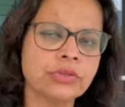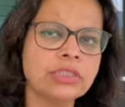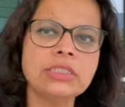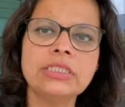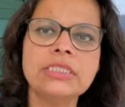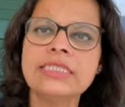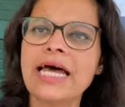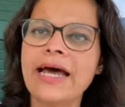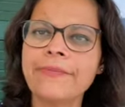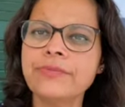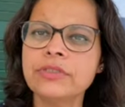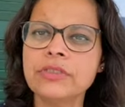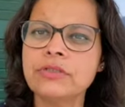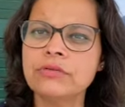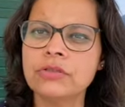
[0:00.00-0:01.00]
This is
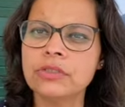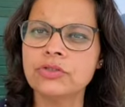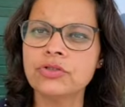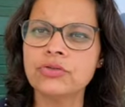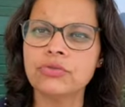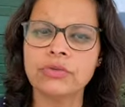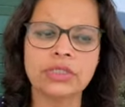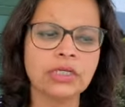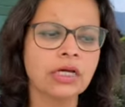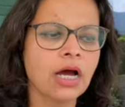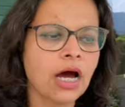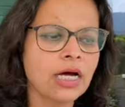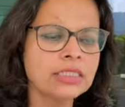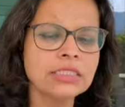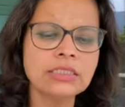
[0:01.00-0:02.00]
absolutely true. A
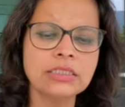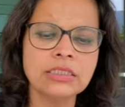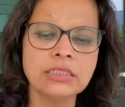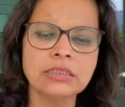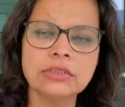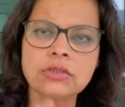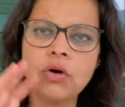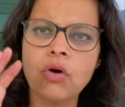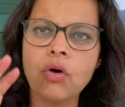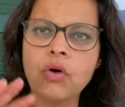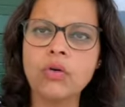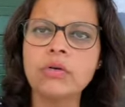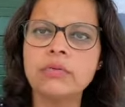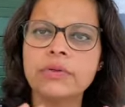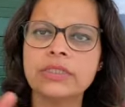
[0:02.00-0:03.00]
garden is
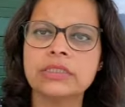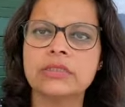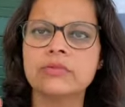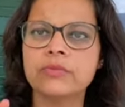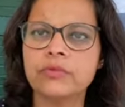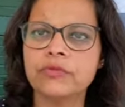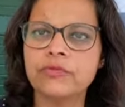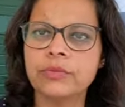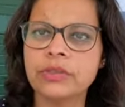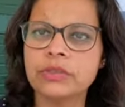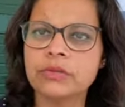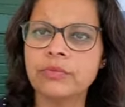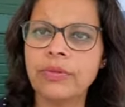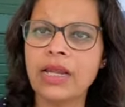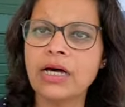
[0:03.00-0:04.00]
always in
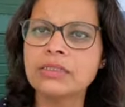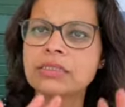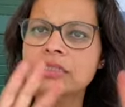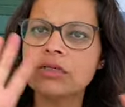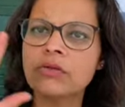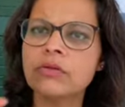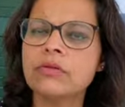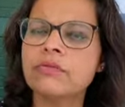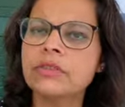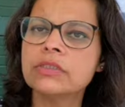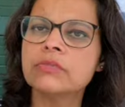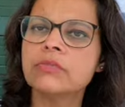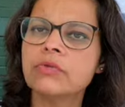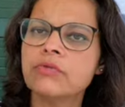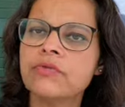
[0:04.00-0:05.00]
movement. Plants are
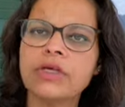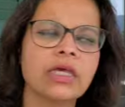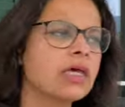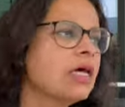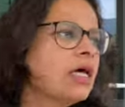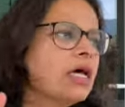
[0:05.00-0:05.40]
always moving.